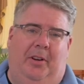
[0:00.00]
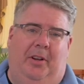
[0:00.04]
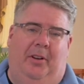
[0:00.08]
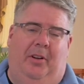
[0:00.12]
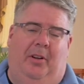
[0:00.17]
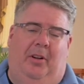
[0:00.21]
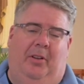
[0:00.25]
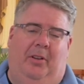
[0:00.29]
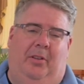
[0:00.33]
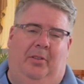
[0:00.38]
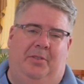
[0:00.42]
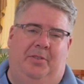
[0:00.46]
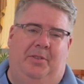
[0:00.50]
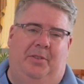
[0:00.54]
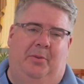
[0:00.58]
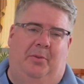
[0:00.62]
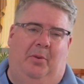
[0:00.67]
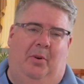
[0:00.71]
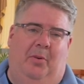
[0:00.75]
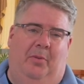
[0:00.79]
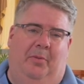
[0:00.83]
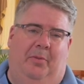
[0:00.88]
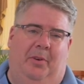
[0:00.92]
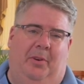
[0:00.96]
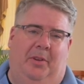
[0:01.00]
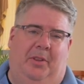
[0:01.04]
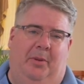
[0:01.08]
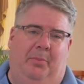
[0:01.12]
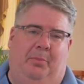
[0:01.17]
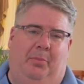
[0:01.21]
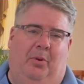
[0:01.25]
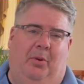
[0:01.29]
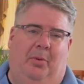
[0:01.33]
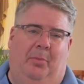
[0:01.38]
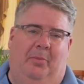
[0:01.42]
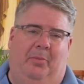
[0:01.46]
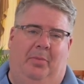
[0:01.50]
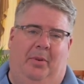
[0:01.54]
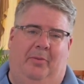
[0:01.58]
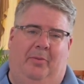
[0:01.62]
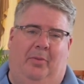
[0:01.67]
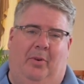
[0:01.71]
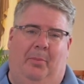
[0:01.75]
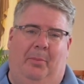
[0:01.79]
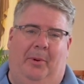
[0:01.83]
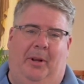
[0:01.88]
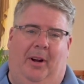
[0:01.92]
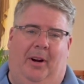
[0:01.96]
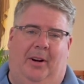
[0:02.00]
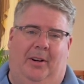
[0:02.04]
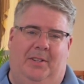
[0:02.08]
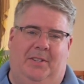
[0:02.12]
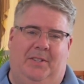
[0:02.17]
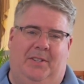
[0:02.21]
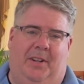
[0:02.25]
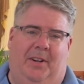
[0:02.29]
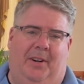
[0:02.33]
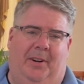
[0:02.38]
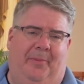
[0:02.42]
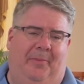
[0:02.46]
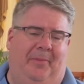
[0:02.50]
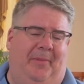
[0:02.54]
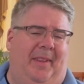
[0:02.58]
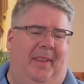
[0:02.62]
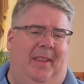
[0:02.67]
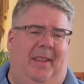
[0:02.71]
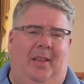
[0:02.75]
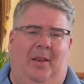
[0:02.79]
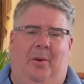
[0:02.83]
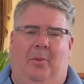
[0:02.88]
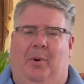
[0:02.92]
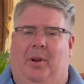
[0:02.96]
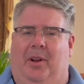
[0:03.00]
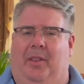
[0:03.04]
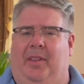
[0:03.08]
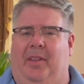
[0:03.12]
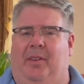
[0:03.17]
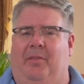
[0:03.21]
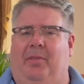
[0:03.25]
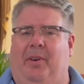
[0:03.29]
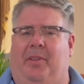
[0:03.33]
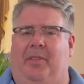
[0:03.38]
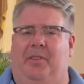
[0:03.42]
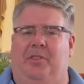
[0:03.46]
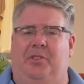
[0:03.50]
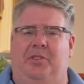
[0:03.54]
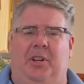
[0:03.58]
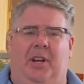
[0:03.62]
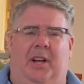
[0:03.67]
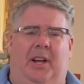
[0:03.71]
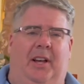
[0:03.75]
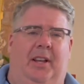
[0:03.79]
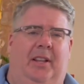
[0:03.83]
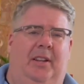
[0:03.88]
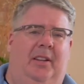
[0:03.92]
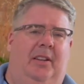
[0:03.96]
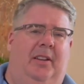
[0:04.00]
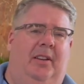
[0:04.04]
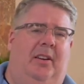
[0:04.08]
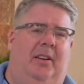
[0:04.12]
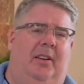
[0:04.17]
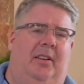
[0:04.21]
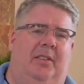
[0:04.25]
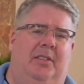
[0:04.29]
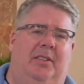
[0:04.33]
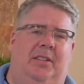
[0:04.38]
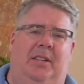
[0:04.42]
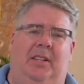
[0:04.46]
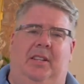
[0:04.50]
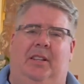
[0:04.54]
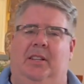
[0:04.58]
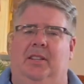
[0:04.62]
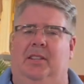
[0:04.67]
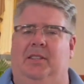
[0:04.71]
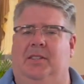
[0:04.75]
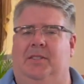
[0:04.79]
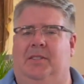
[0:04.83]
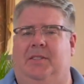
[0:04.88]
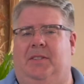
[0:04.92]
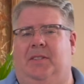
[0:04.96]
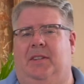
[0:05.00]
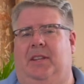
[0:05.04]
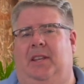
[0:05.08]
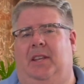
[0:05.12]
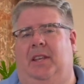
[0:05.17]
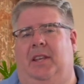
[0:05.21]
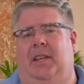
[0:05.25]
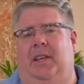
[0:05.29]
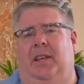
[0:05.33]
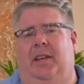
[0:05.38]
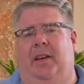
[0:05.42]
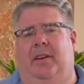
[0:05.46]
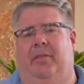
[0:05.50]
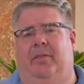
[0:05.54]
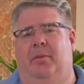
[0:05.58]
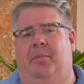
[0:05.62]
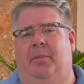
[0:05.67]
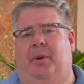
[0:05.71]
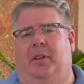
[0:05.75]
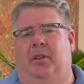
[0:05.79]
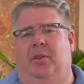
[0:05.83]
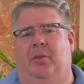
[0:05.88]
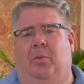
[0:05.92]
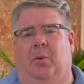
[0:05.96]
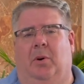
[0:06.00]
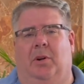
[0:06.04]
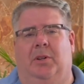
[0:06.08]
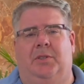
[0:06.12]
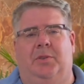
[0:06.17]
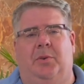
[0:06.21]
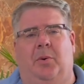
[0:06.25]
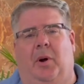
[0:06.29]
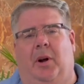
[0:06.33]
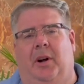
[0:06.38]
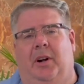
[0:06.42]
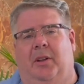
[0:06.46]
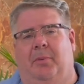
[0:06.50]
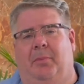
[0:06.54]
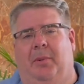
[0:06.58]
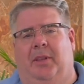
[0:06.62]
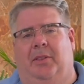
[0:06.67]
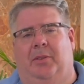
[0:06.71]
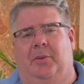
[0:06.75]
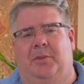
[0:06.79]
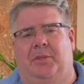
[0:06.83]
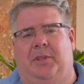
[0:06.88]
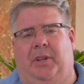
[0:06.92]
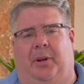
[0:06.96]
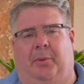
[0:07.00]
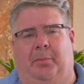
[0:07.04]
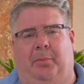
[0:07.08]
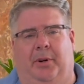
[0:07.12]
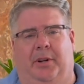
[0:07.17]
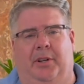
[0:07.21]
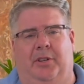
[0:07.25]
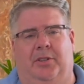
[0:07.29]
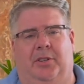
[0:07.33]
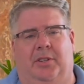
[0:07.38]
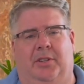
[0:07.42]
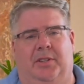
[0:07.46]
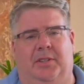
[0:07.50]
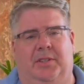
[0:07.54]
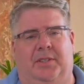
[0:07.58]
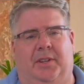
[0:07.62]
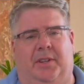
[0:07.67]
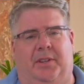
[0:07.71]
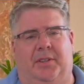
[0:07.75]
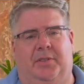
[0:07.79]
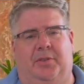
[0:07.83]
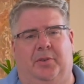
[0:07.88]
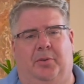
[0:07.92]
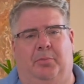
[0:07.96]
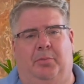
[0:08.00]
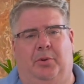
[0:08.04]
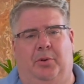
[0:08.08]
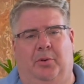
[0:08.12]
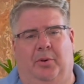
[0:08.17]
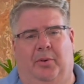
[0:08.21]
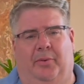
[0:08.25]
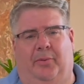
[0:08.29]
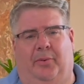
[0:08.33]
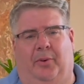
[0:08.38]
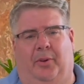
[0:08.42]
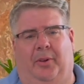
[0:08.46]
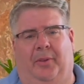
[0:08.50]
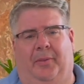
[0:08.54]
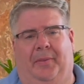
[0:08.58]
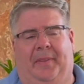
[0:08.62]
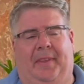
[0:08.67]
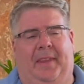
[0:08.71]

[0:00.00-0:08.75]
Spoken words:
and also over at the Performing Arts Center. I want to thank Father John, our deacons, everybody who worked so hard to make those celebrations so beautiful.